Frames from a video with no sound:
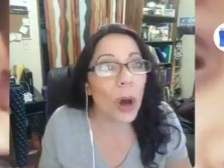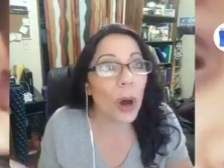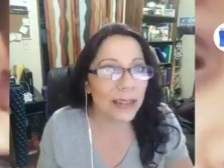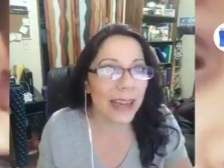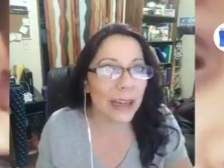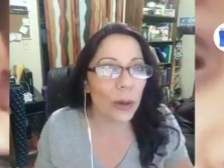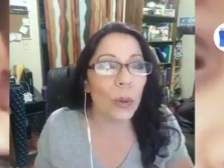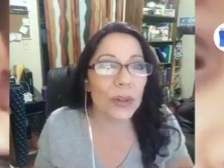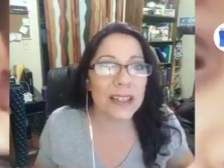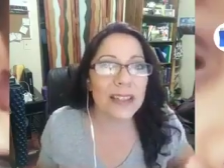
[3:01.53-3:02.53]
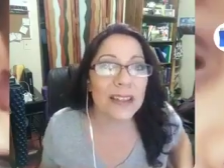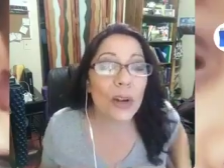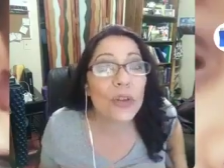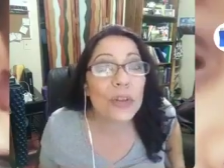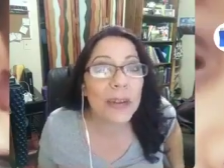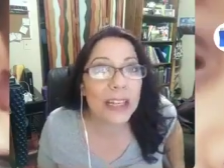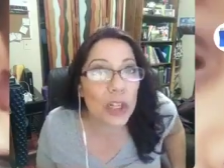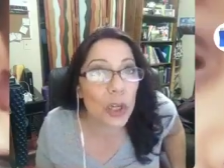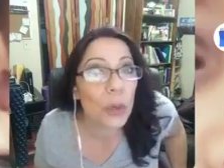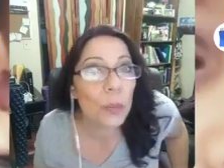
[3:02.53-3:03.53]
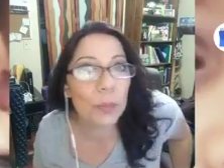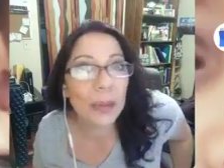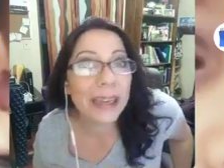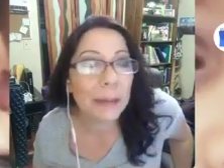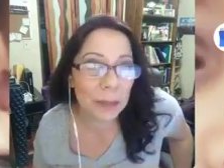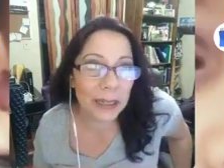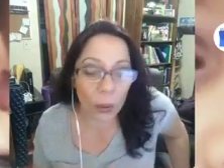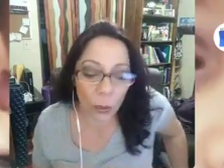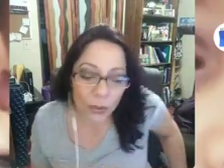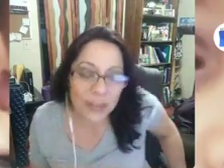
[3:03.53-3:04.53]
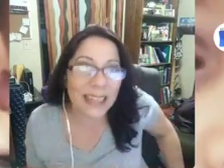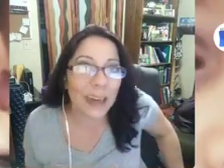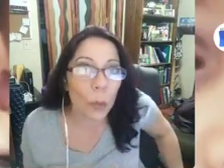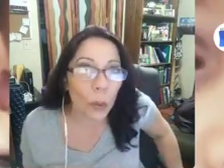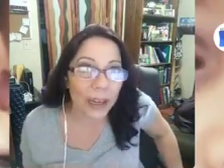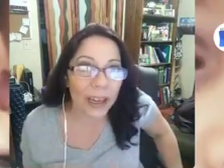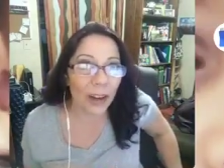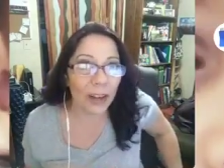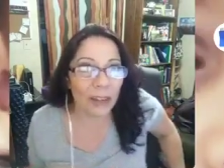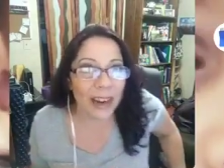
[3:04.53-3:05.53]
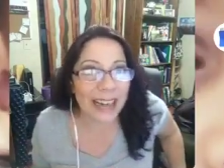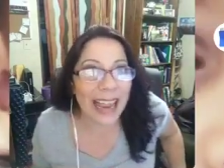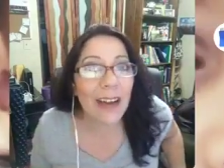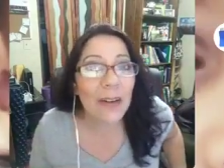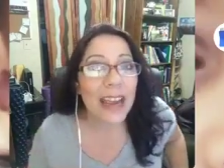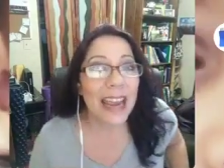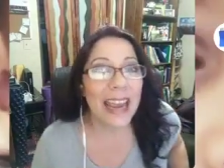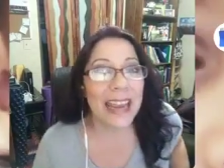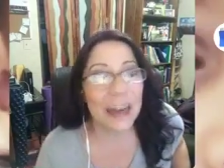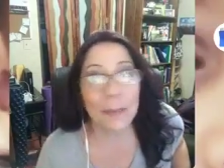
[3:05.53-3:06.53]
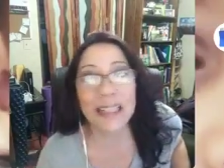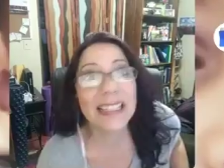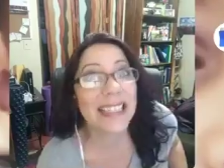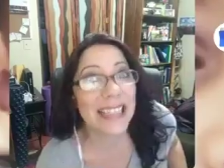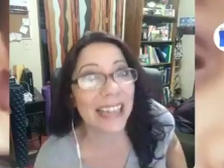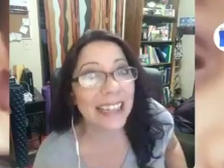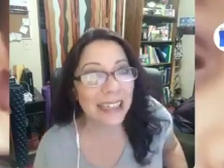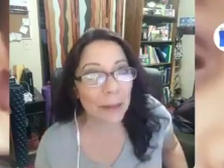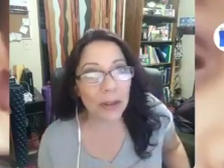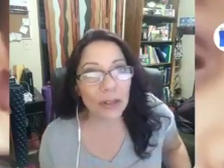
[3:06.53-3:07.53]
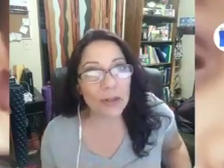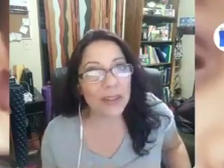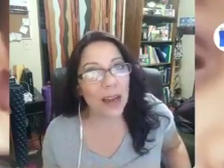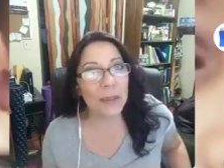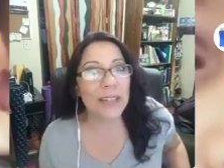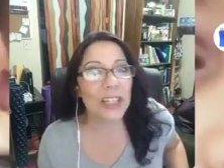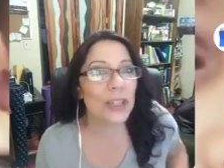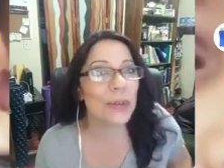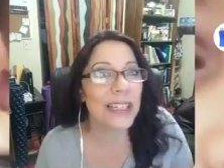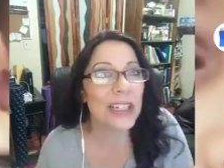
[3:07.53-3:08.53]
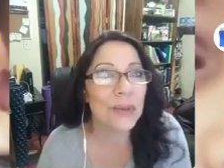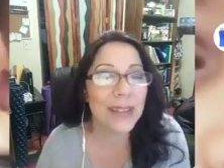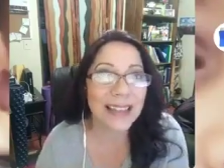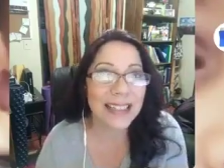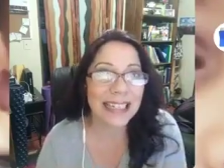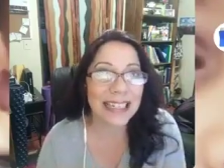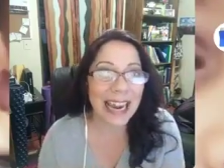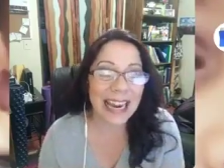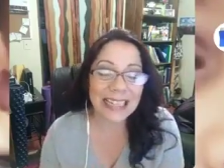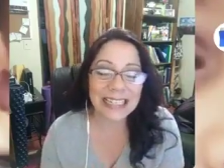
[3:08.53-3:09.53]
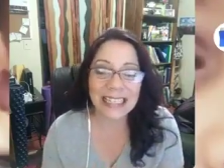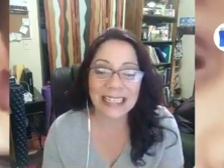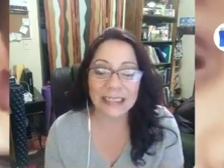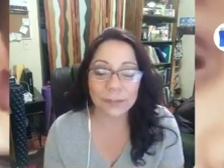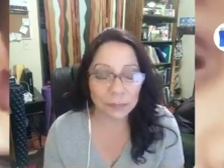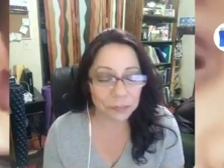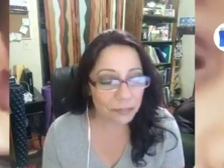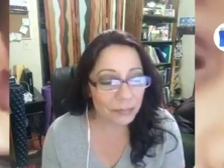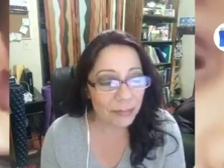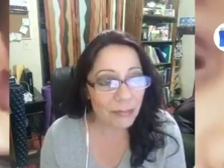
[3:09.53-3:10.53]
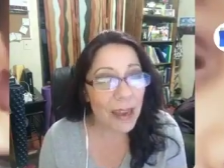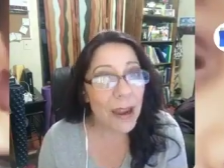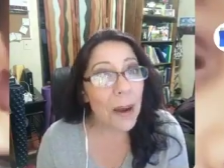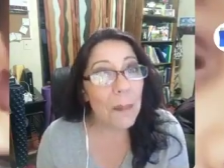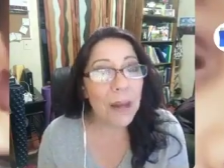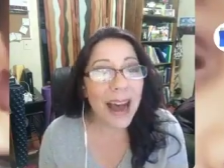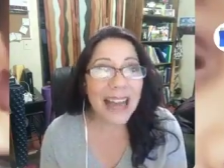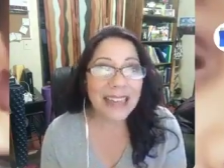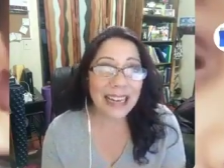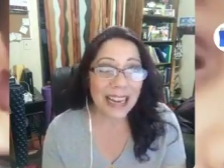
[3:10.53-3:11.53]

online courses. Those are my 2 big goals that I'm working on right now, and I'm excited about those coming to you in 2018. But